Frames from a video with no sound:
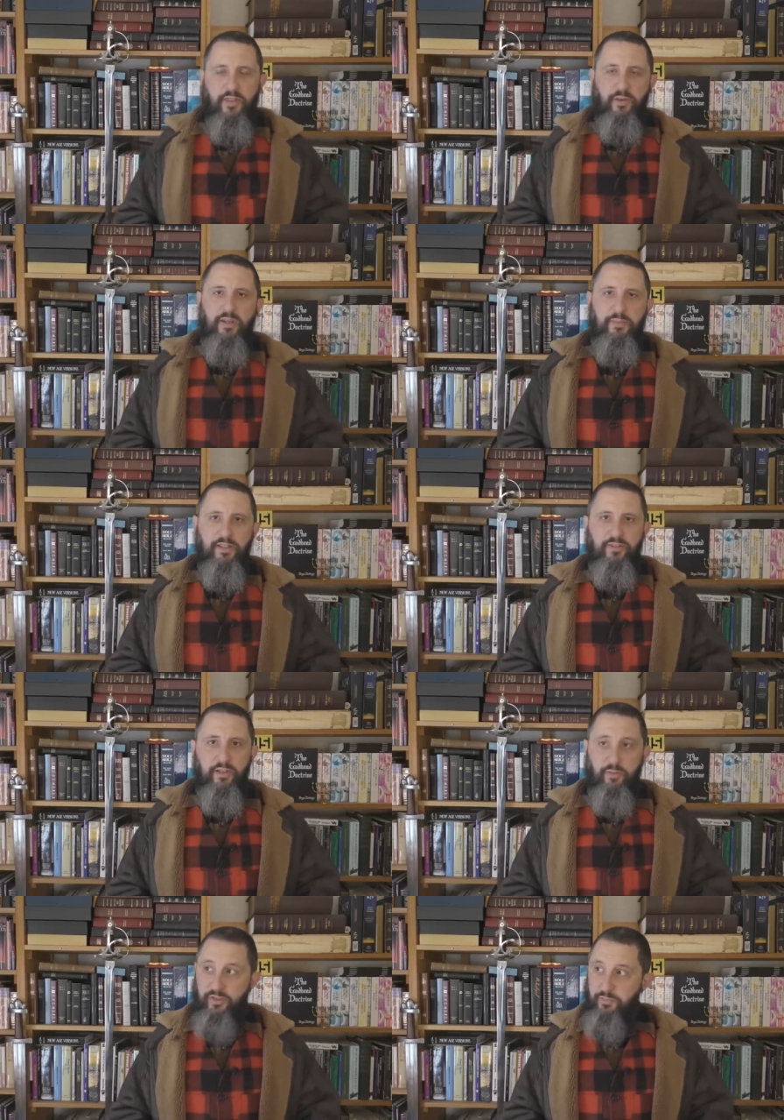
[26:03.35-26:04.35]
Don't give me this
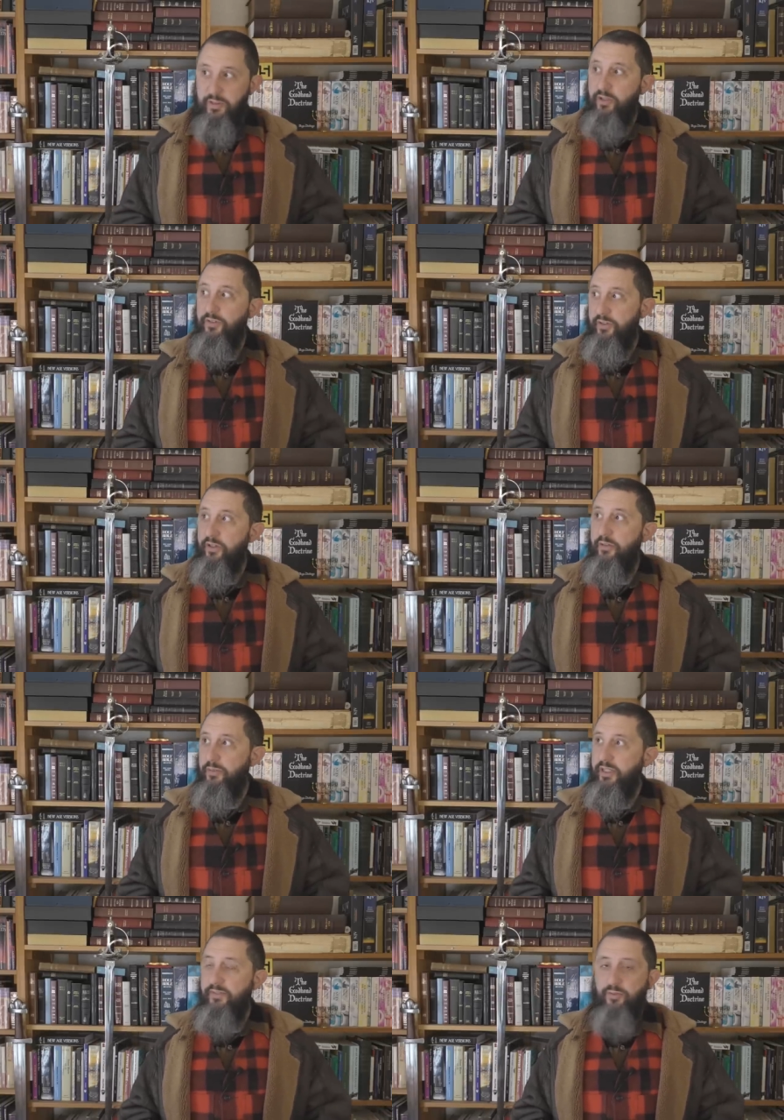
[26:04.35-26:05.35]
thing, it's just because they're in
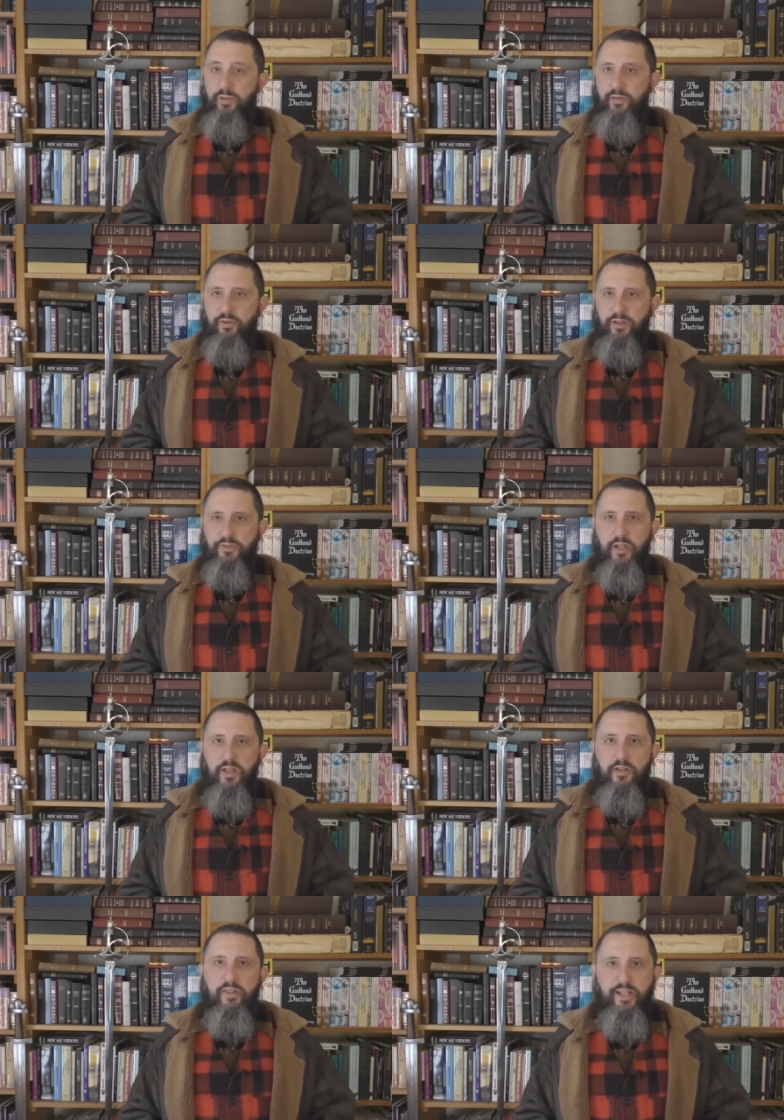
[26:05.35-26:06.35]
unbelief or whatever else.
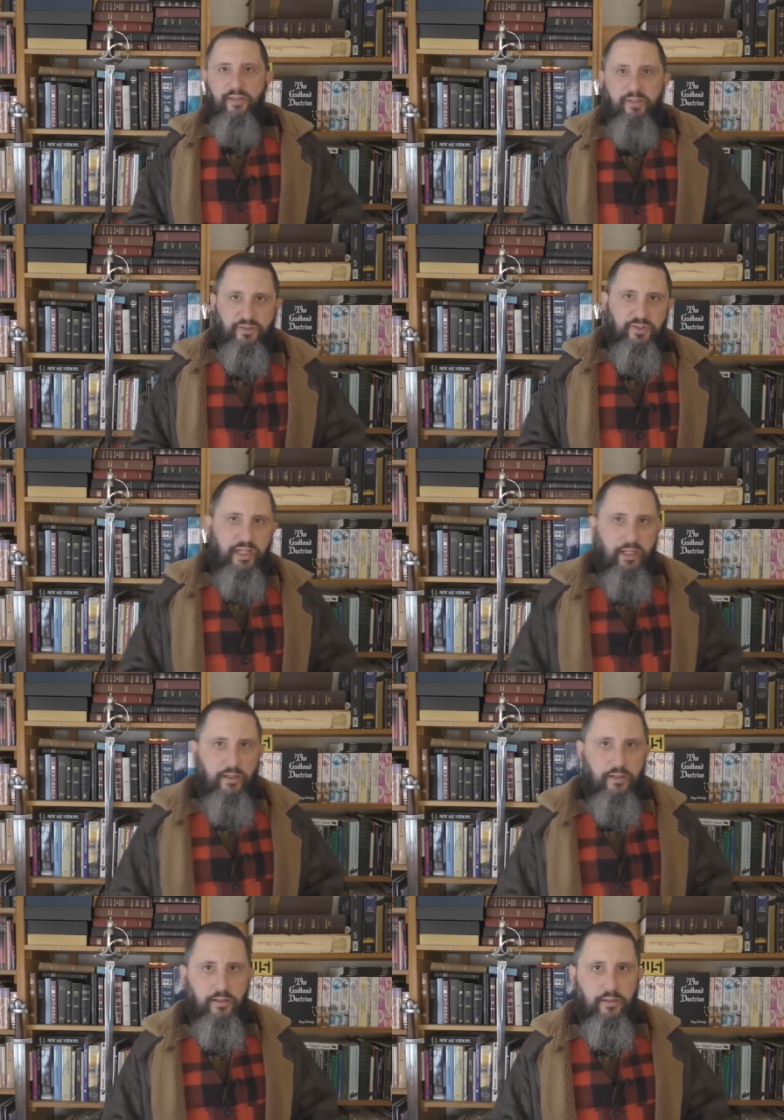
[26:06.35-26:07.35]
No, they love their
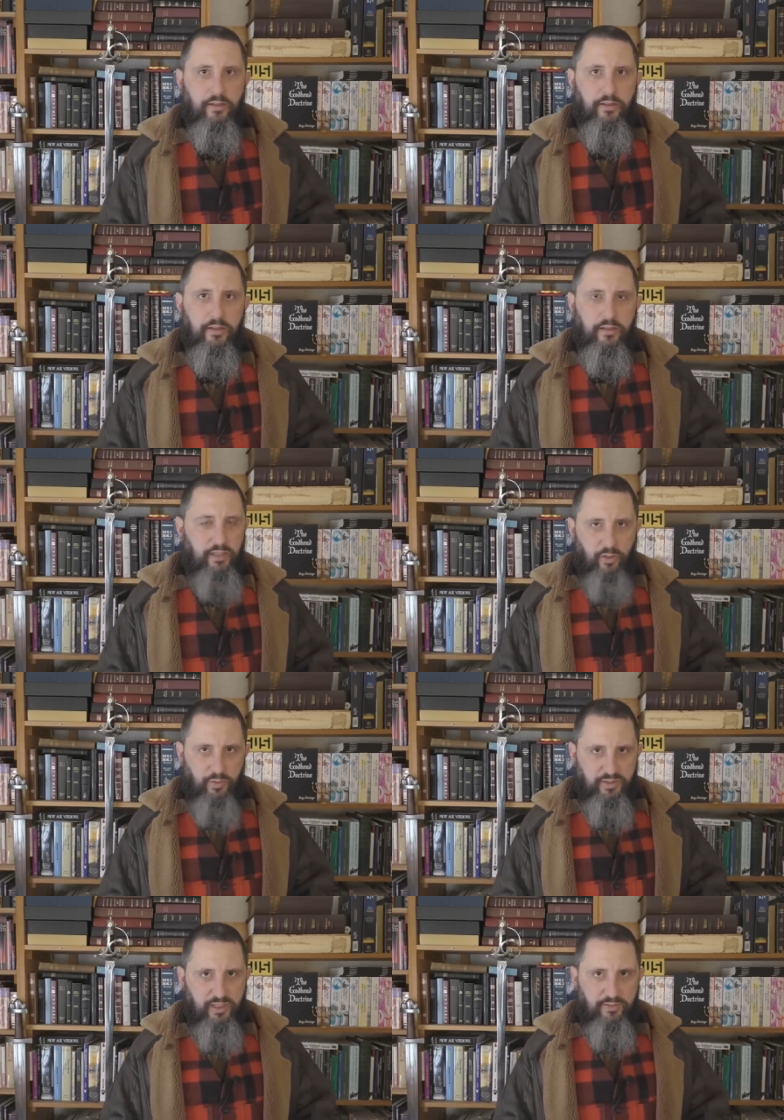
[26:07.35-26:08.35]
sin and they don't
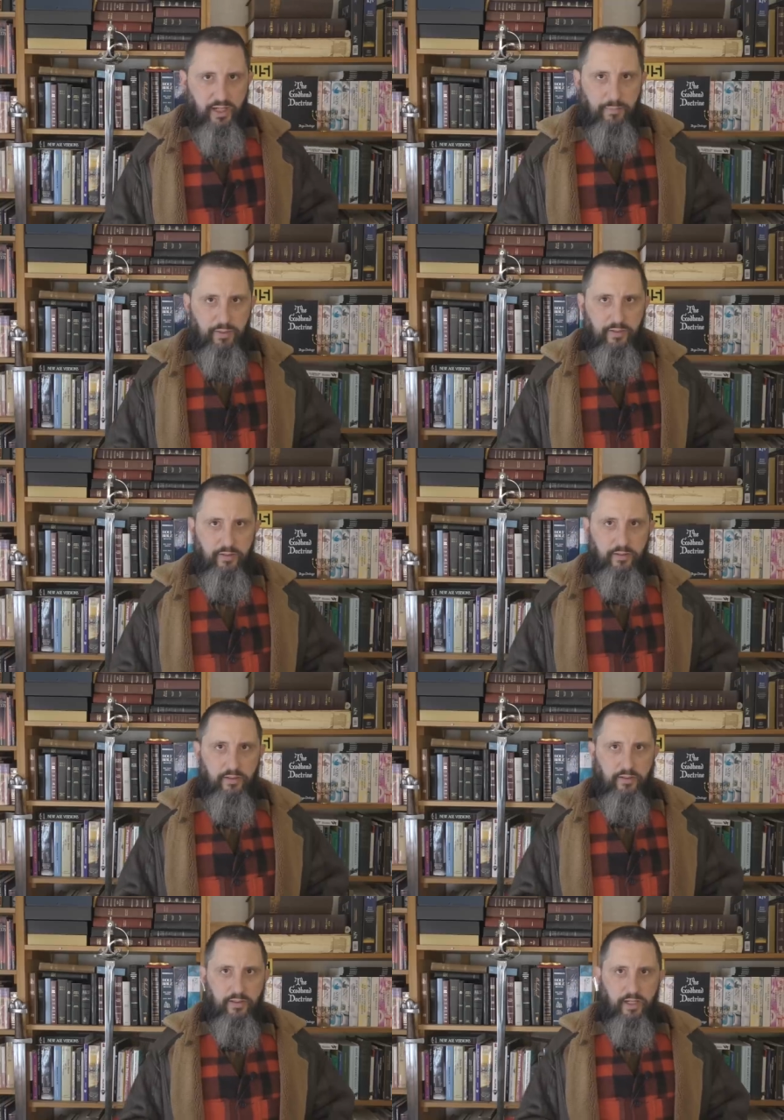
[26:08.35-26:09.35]
want to give it up.
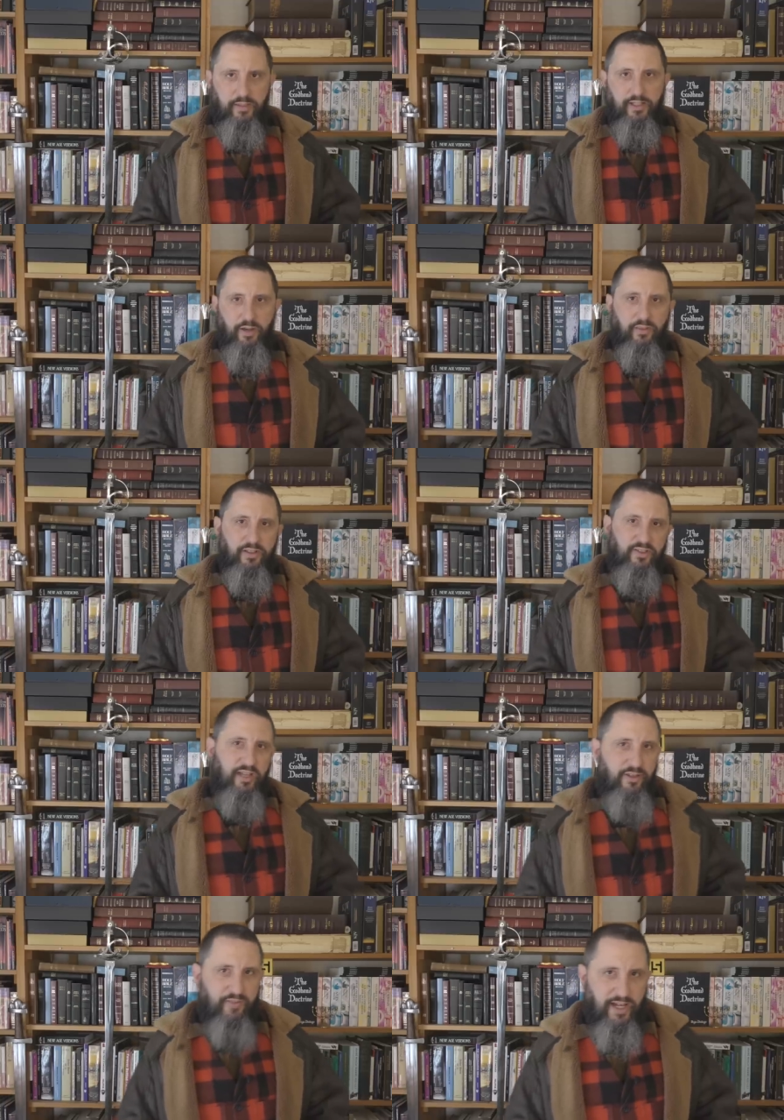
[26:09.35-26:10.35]
And they know that
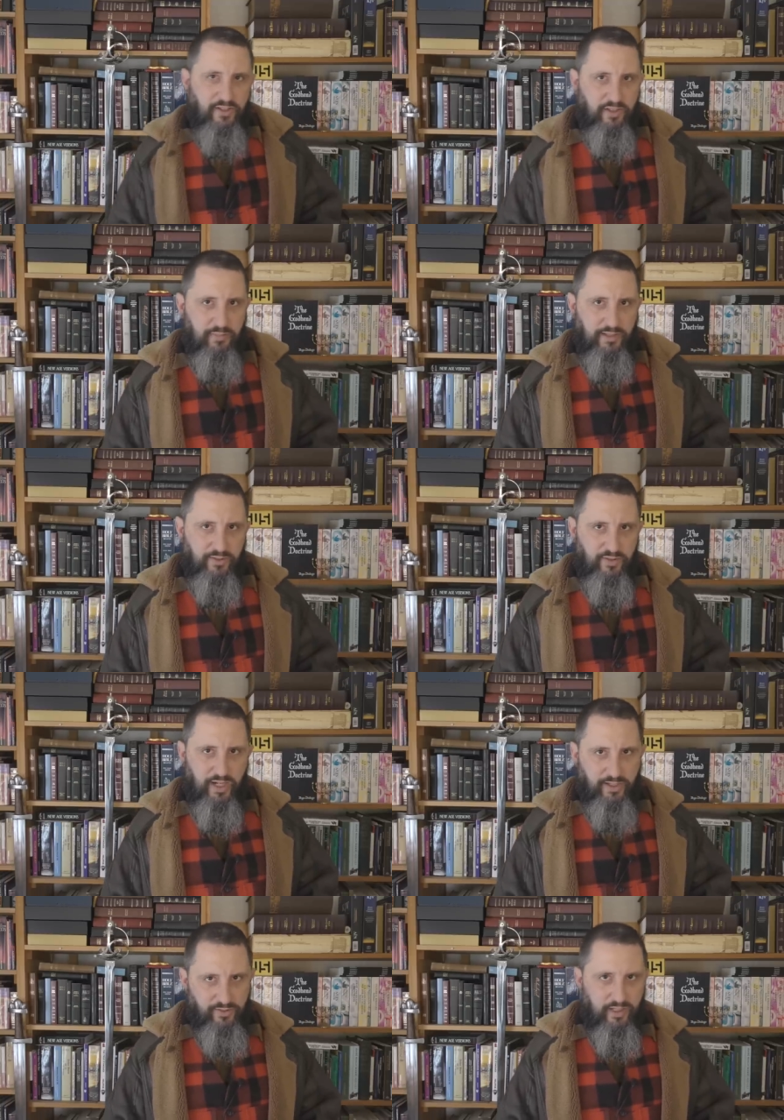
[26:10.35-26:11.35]
salvation means a
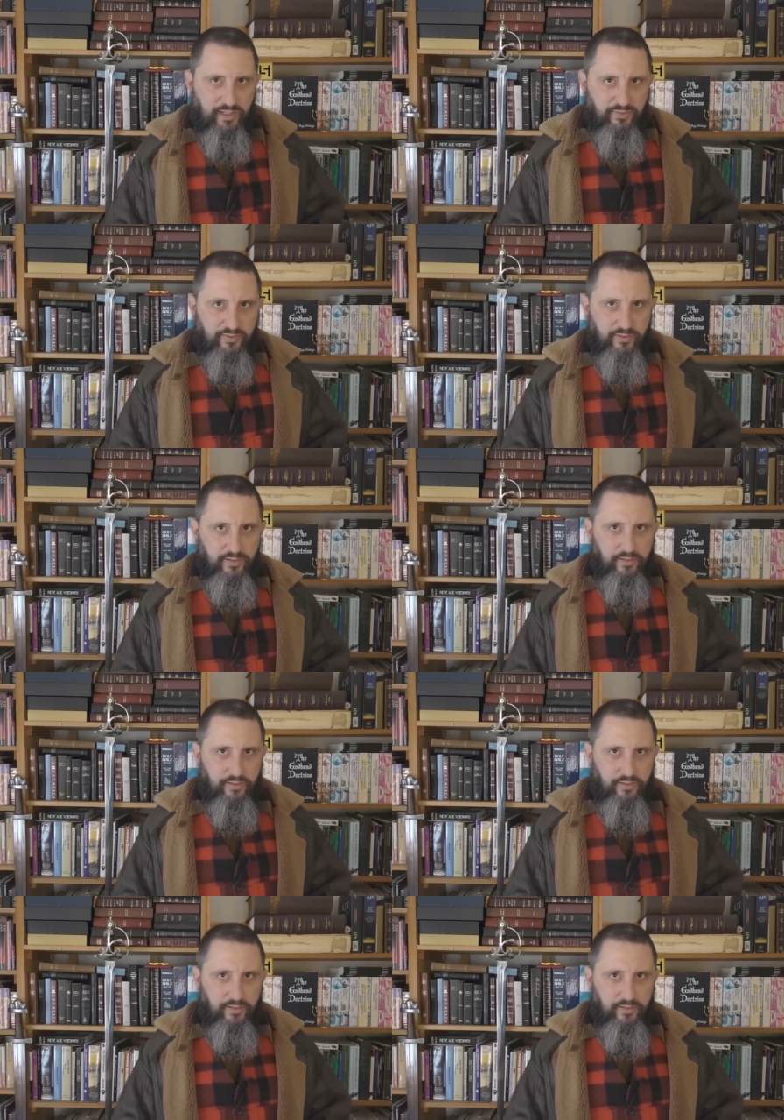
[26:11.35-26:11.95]
changed life.